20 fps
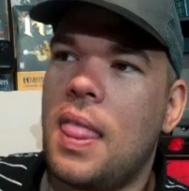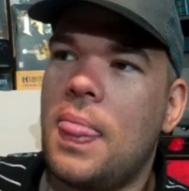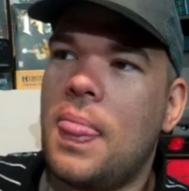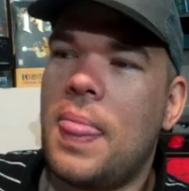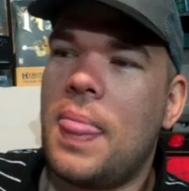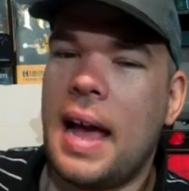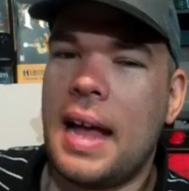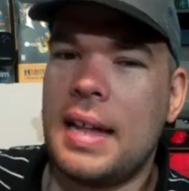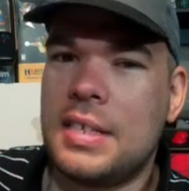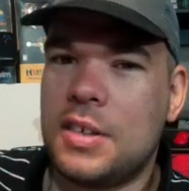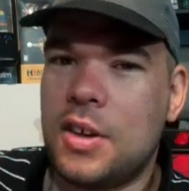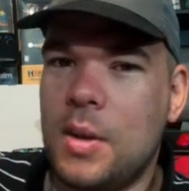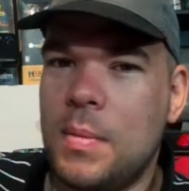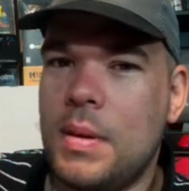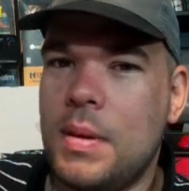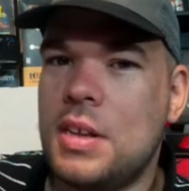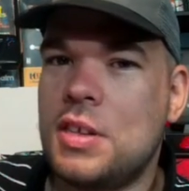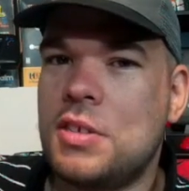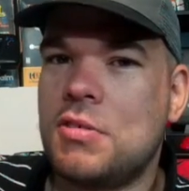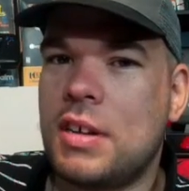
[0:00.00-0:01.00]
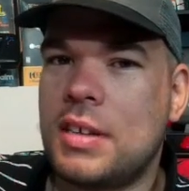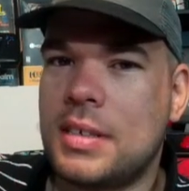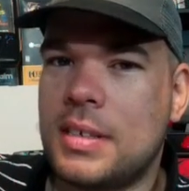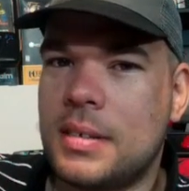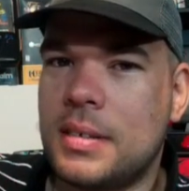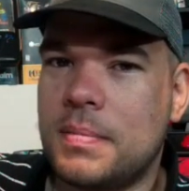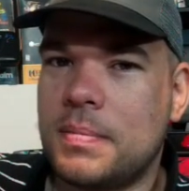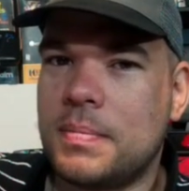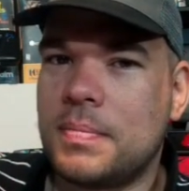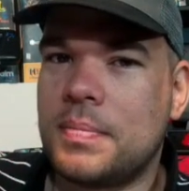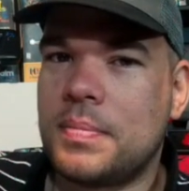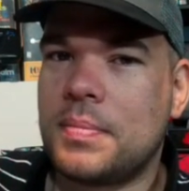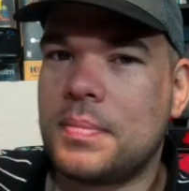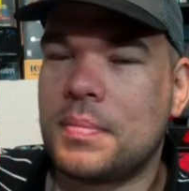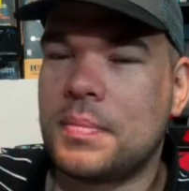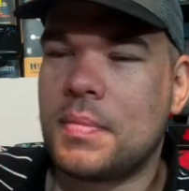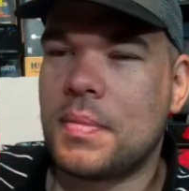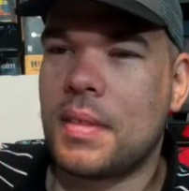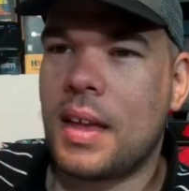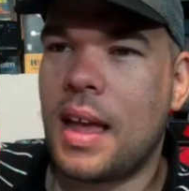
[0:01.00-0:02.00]
That's going to be interesting.
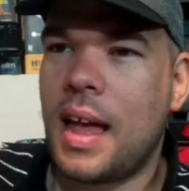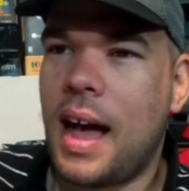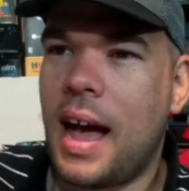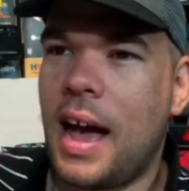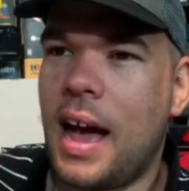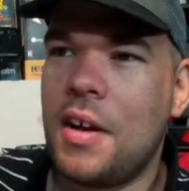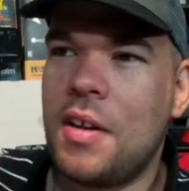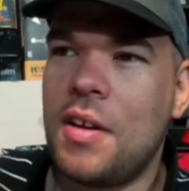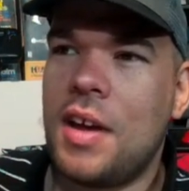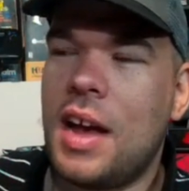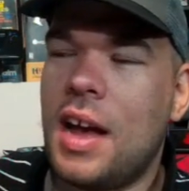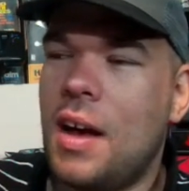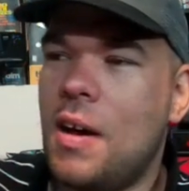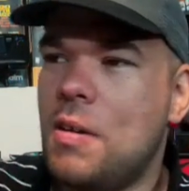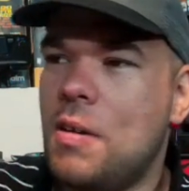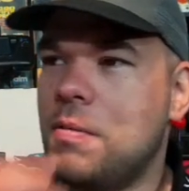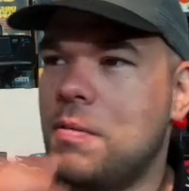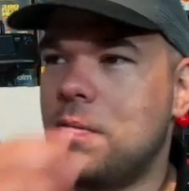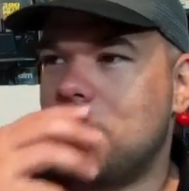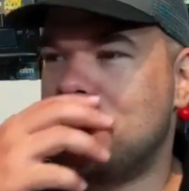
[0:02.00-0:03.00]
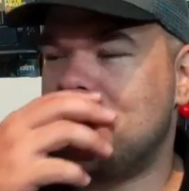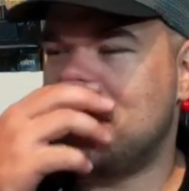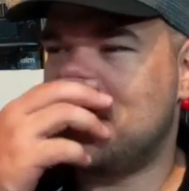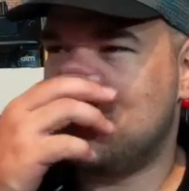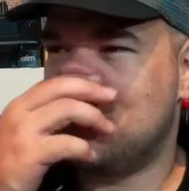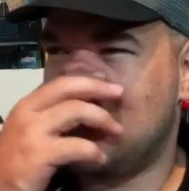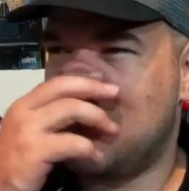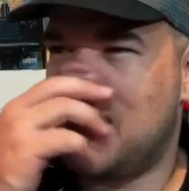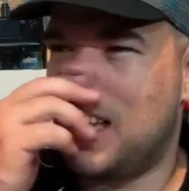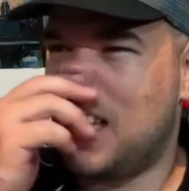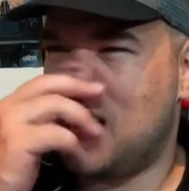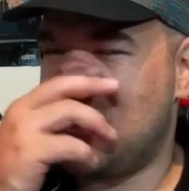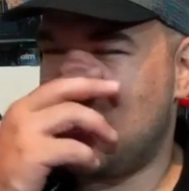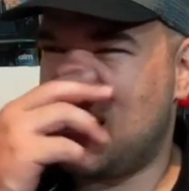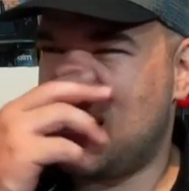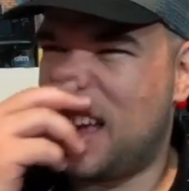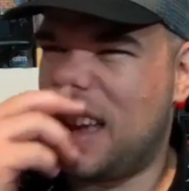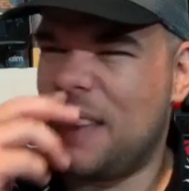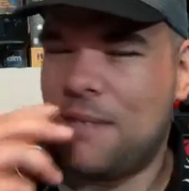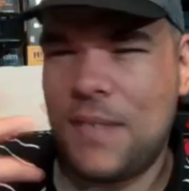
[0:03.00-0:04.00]
I don't know how
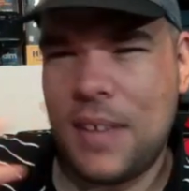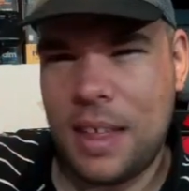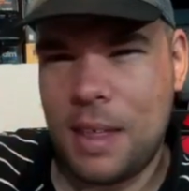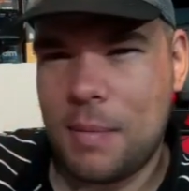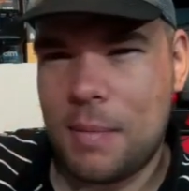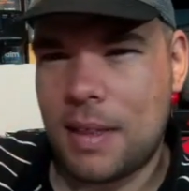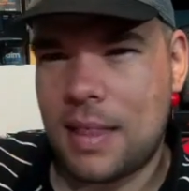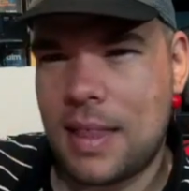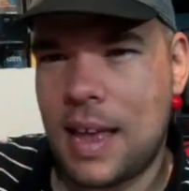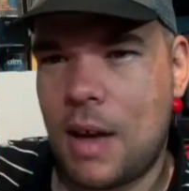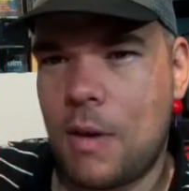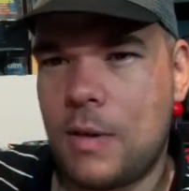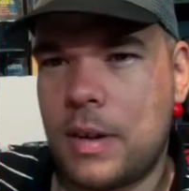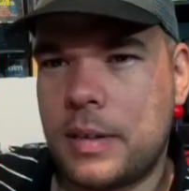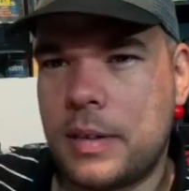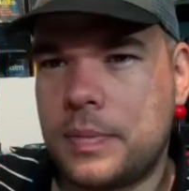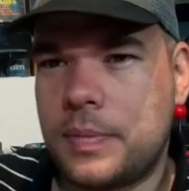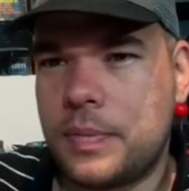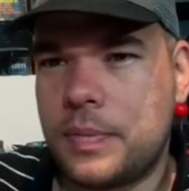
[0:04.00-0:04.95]
I feel about that one.